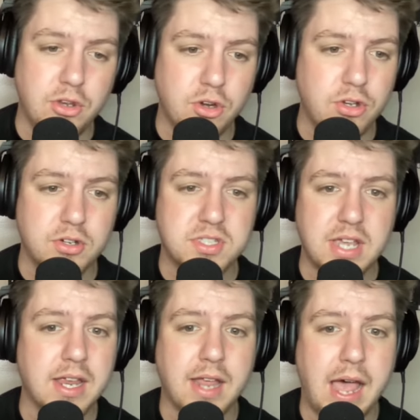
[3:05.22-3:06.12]
your your
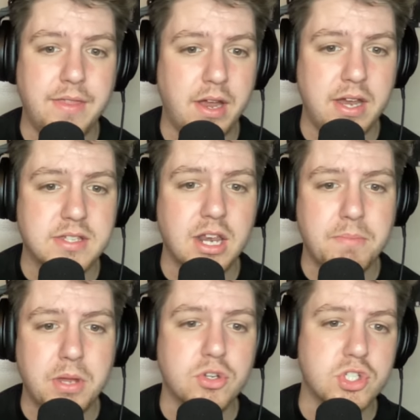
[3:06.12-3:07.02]
second guy there. He's going to
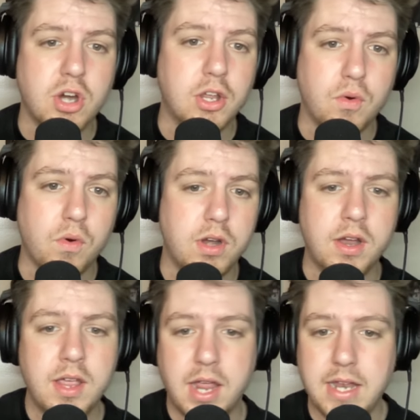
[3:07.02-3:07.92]
be your starting
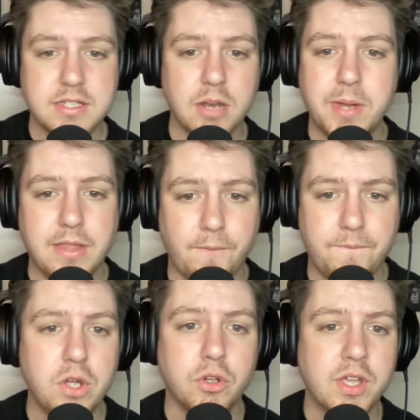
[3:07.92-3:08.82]
corner, and he's going to be on the
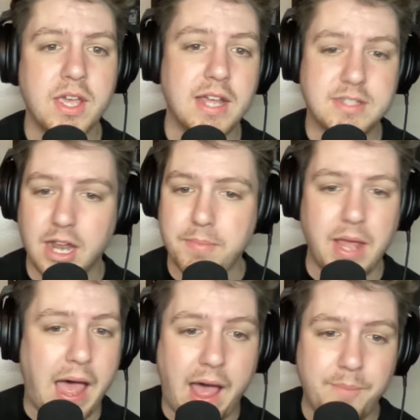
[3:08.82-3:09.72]
field. It's going to
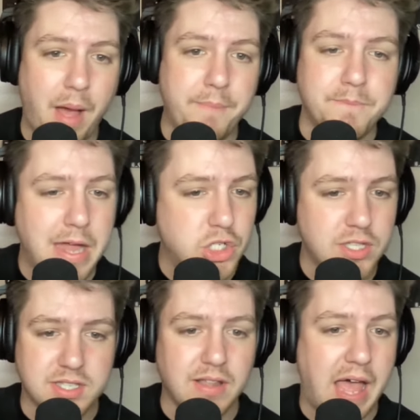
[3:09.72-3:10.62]
be I, have
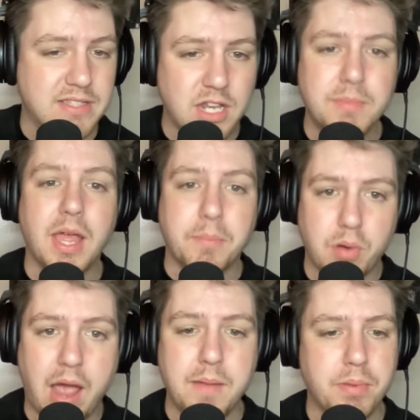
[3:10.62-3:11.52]
mentioned this a lot. It's going to be like
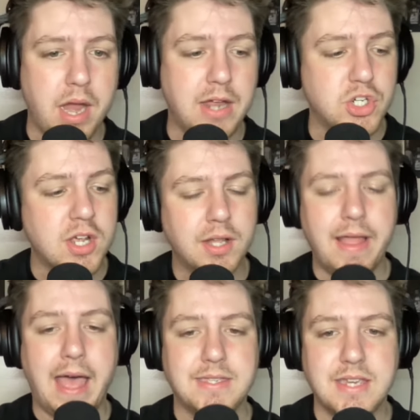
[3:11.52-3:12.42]
Brian Branch
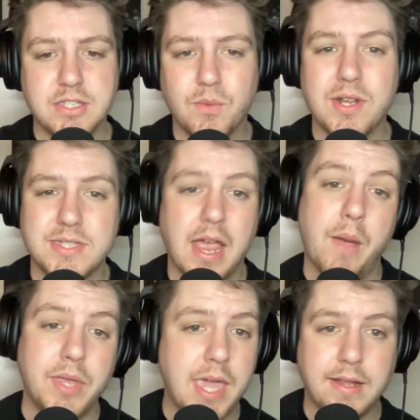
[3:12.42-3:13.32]
last season when it's like,
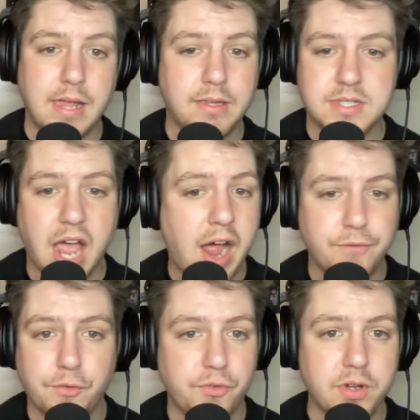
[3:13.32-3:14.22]
hey, we can't take this guy
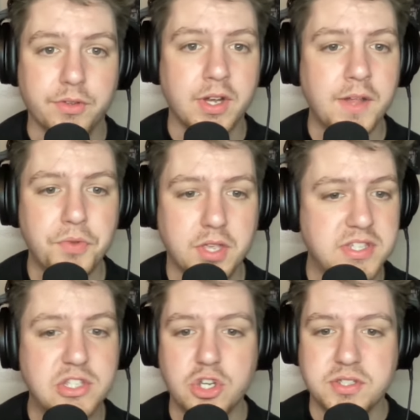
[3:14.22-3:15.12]
off the field
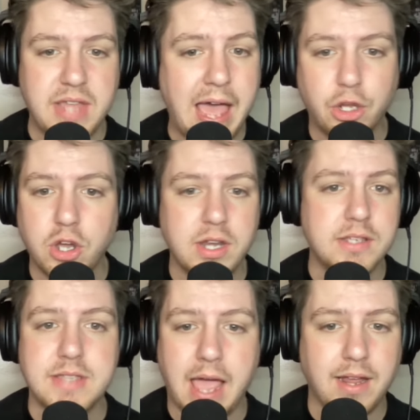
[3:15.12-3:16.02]
because he's just that good and
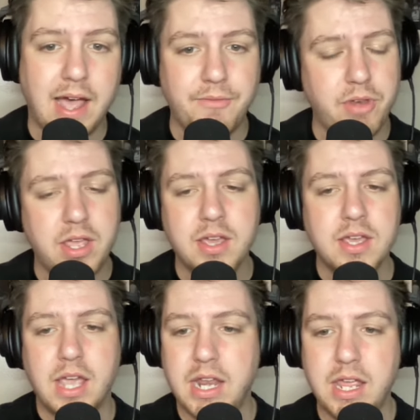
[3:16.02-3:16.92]
he's that confident,
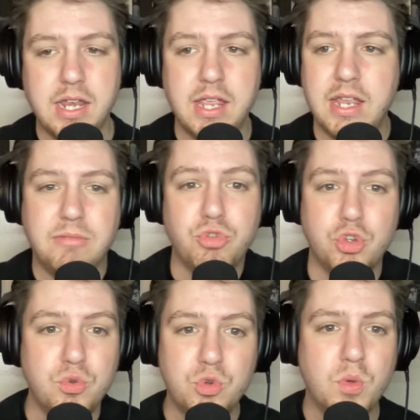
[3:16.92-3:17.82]
and, and he
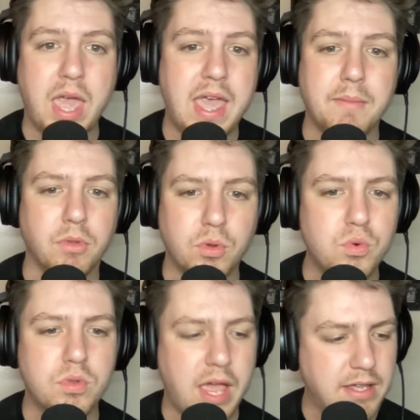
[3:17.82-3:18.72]
you can't
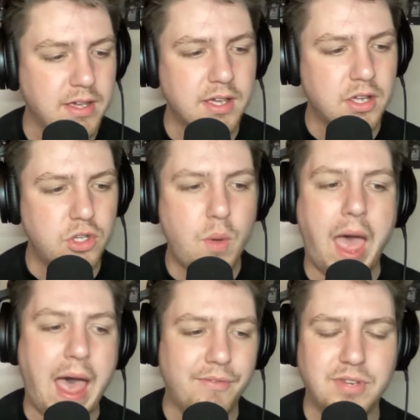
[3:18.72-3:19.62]
lose like you
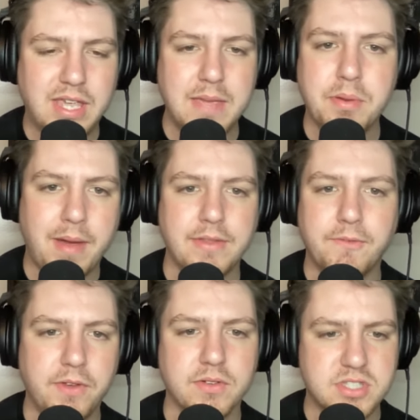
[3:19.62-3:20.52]
have to keep him on the
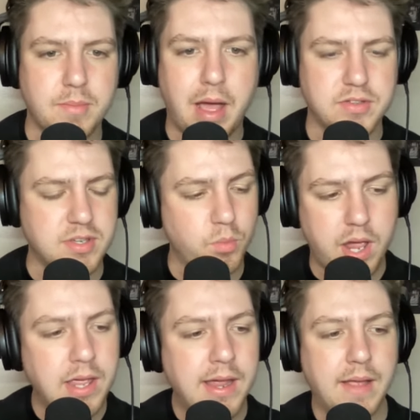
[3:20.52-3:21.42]
field somehow, some
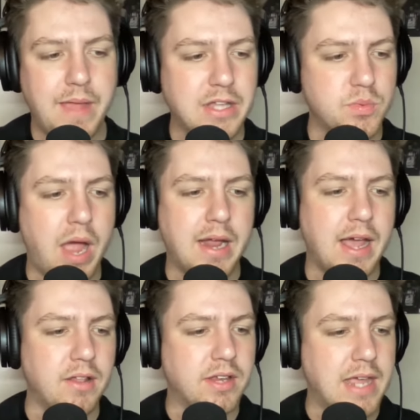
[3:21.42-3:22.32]
way. And that's where I
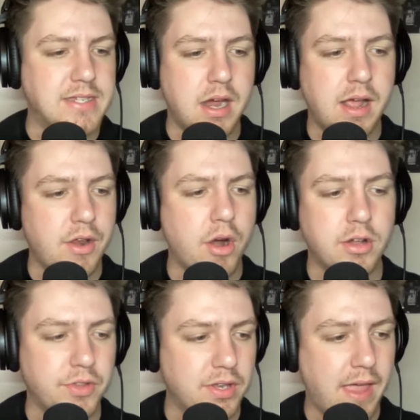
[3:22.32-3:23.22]
kind of look at Terrion
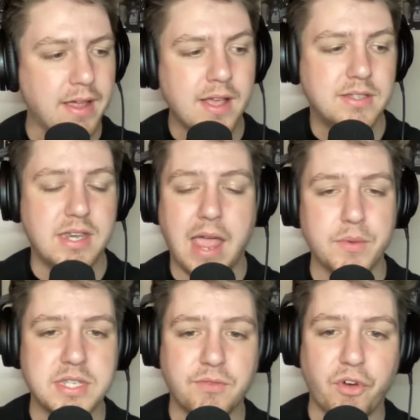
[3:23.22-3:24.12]
Arnold. And like today
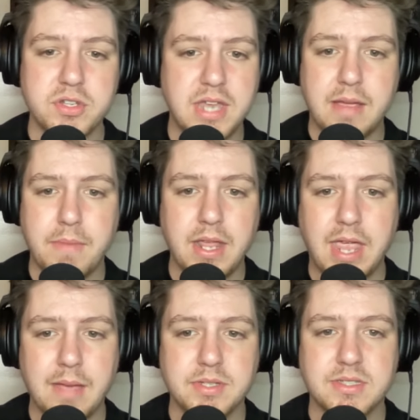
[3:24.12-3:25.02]
was his first day in
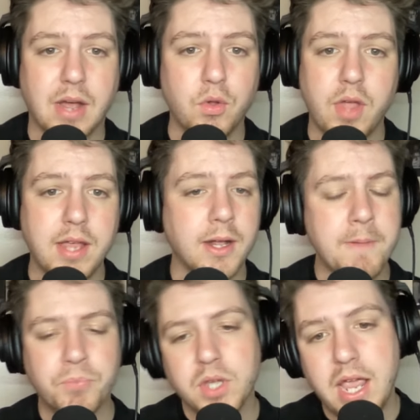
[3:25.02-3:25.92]
minicamps, it sounded like,
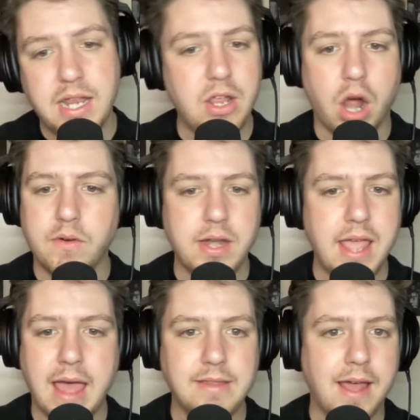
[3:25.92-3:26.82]
and he already
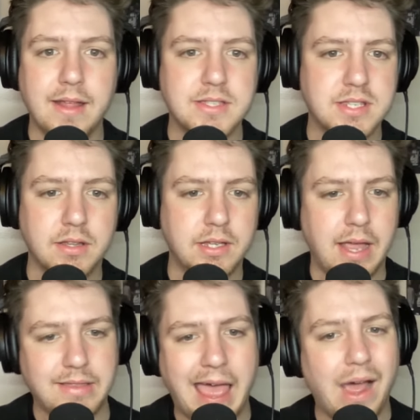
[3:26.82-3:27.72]
had that instantly,
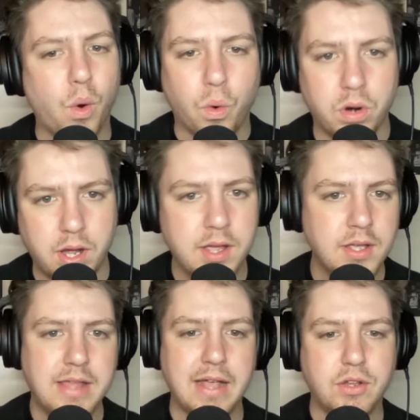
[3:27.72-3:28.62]
like that aura,
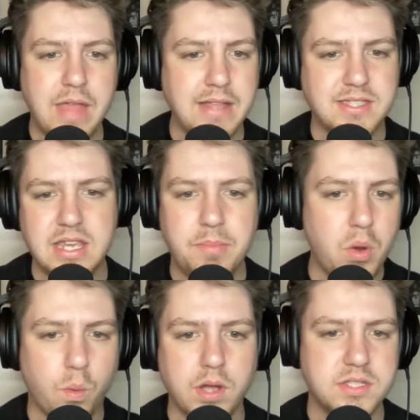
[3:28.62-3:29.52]
that that
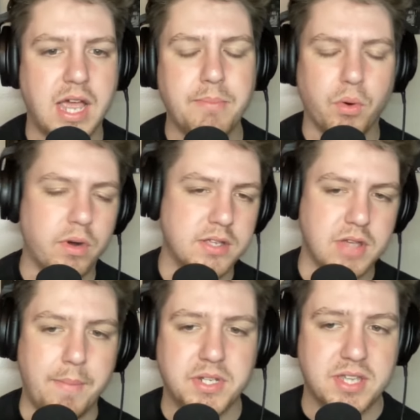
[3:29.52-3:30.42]
CB1 type aura.
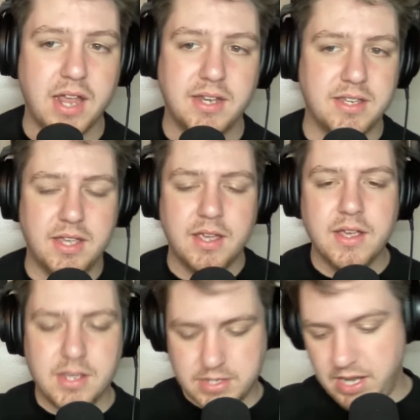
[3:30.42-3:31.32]
So I'm excited to
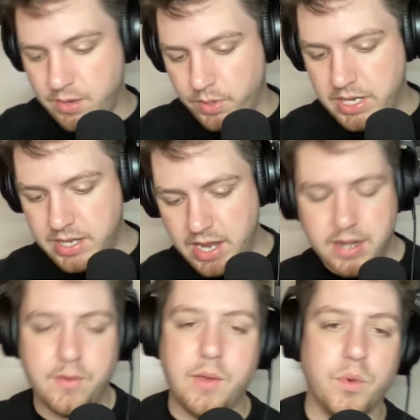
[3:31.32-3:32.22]
to hear what he did
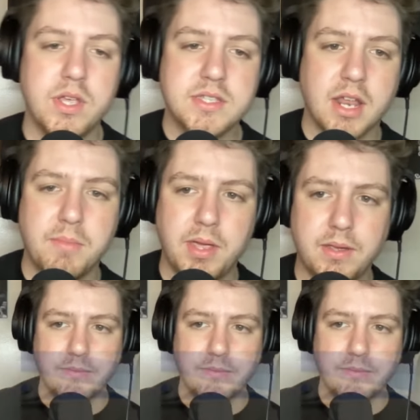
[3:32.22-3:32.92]
and, and what he's going to be.